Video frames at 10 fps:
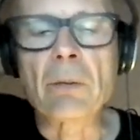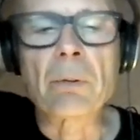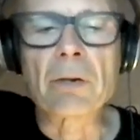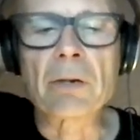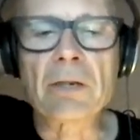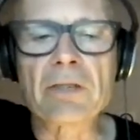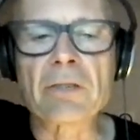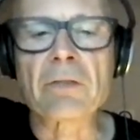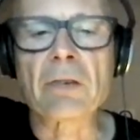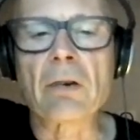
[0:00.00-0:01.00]
birds
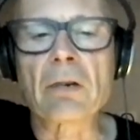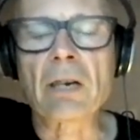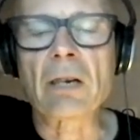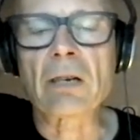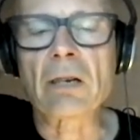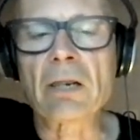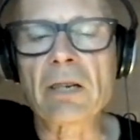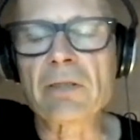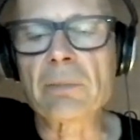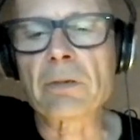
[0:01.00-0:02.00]
of all
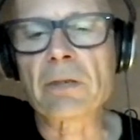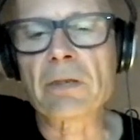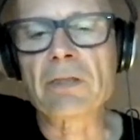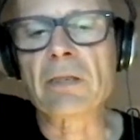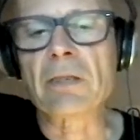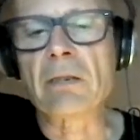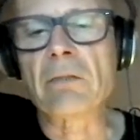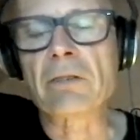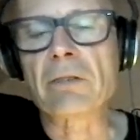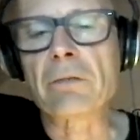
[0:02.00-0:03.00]
kinds of birds and
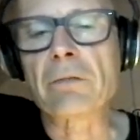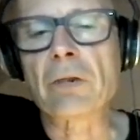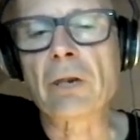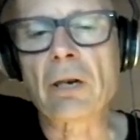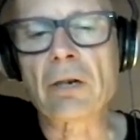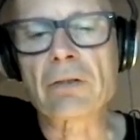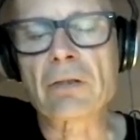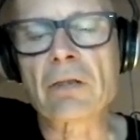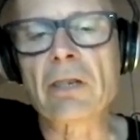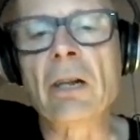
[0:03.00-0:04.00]
eventually frogs.
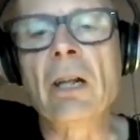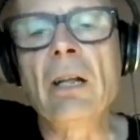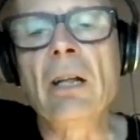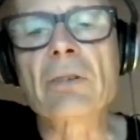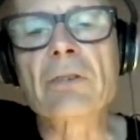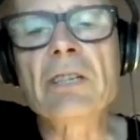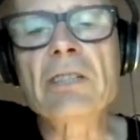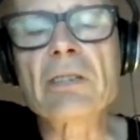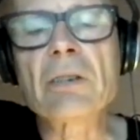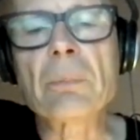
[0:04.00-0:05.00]
And, so
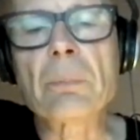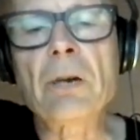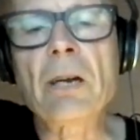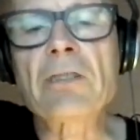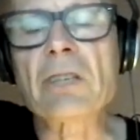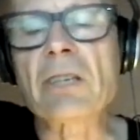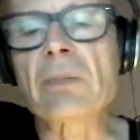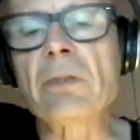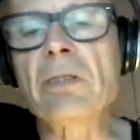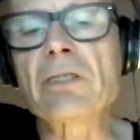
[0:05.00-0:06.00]
these little projects,
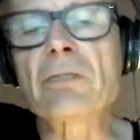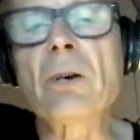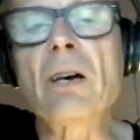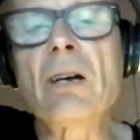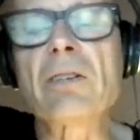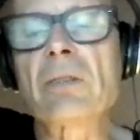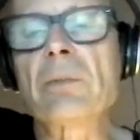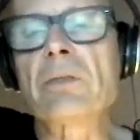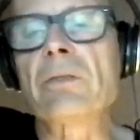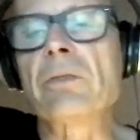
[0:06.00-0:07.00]
I mean, they're small in
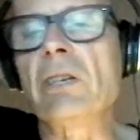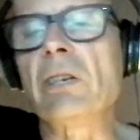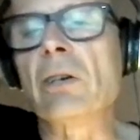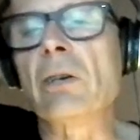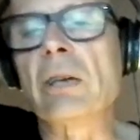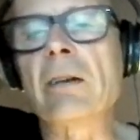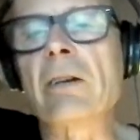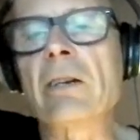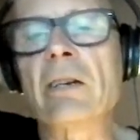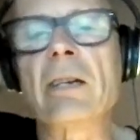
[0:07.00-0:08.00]
terms of,
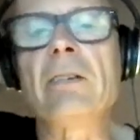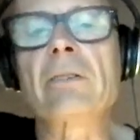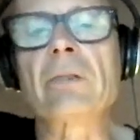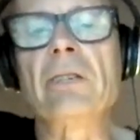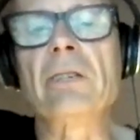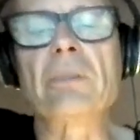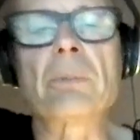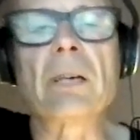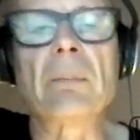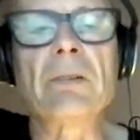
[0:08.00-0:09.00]
area, acreage,
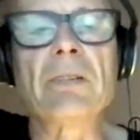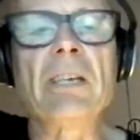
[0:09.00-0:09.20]
but